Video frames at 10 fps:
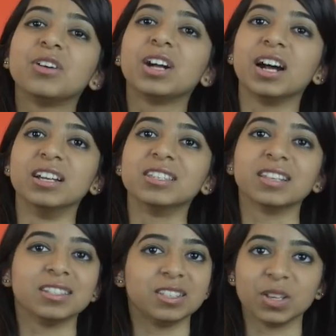our eyes
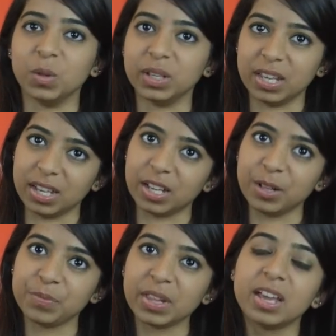that's its only
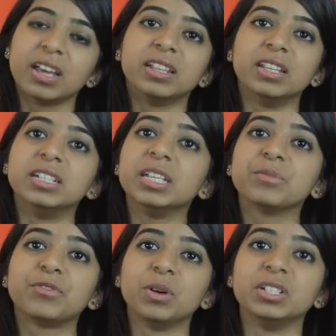hiccup. The
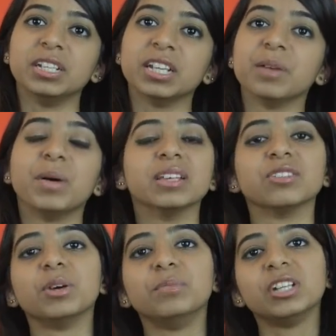DM40 DAB has
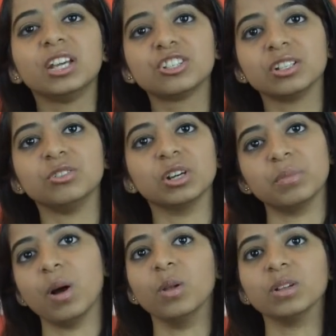a reputation to
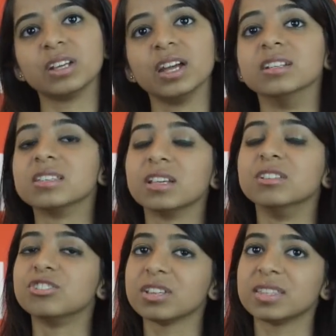uphold, and it's
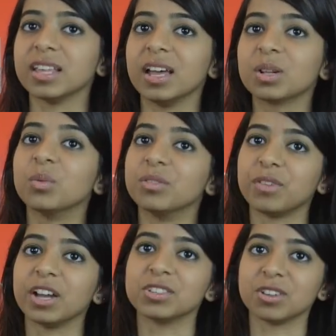done just that with
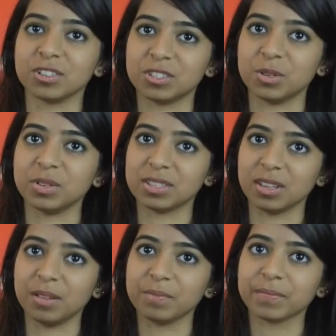5 stars to its
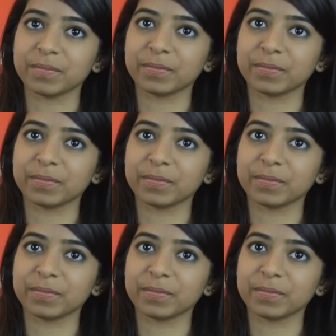name.